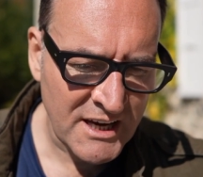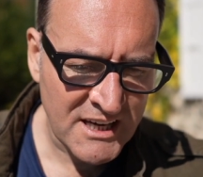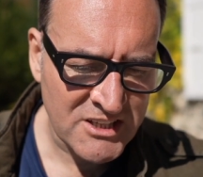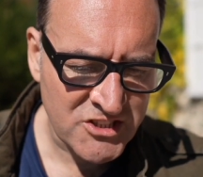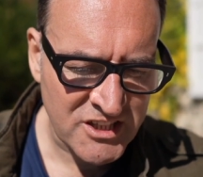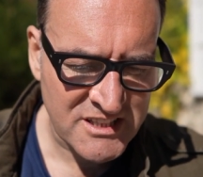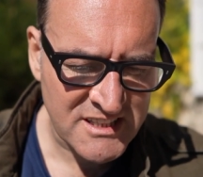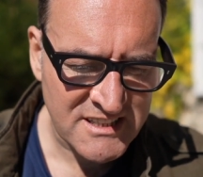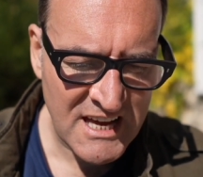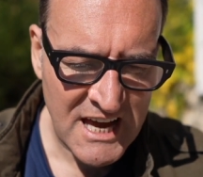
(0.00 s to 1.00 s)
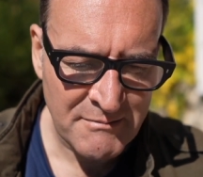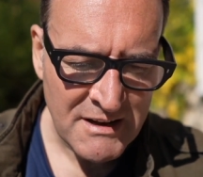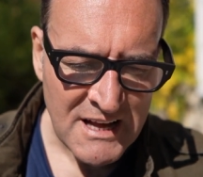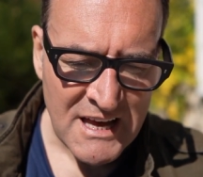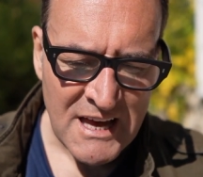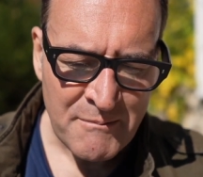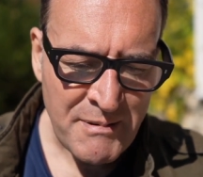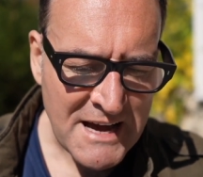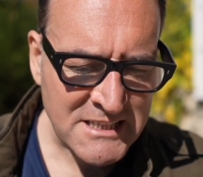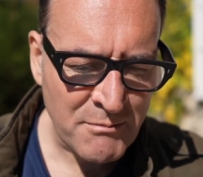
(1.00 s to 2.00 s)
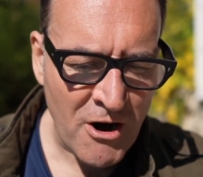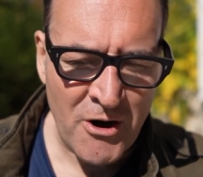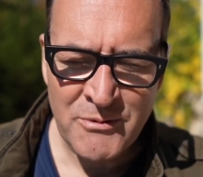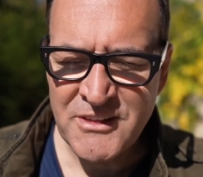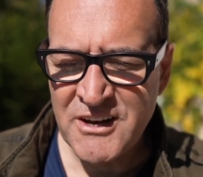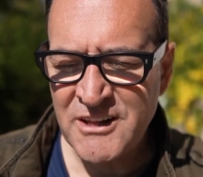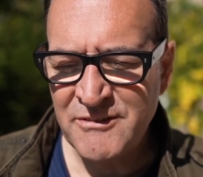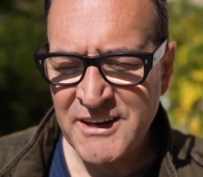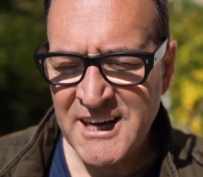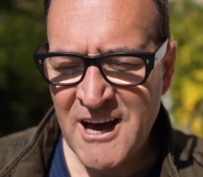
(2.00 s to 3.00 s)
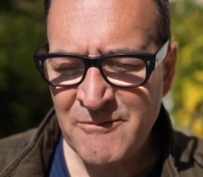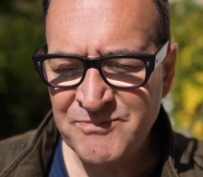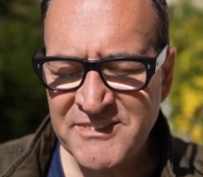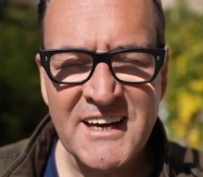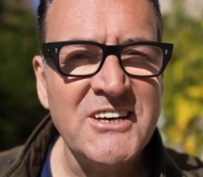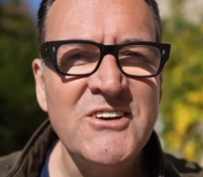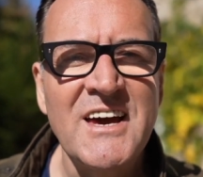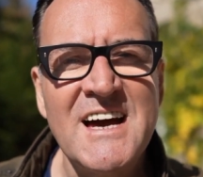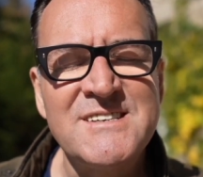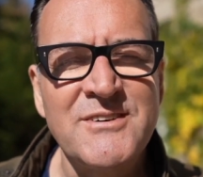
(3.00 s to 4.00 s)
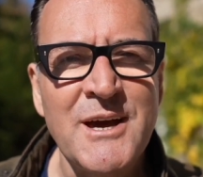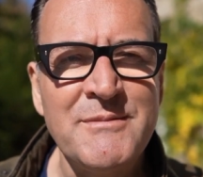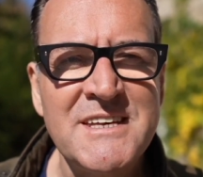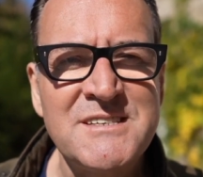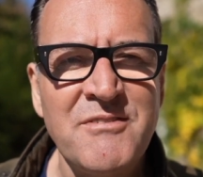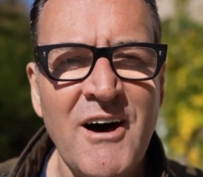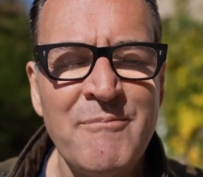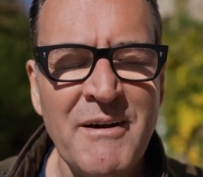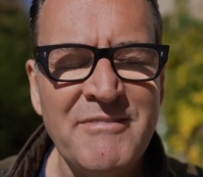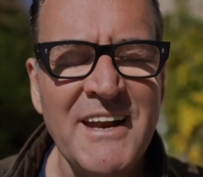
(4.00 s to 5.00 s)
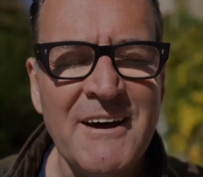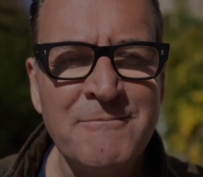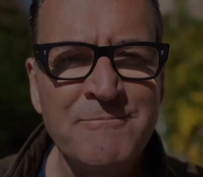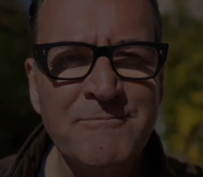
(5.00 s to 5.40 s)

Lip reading: in Jesus' name. Back tomorrow with another video. Thank you guys for coming this far. Bye for now.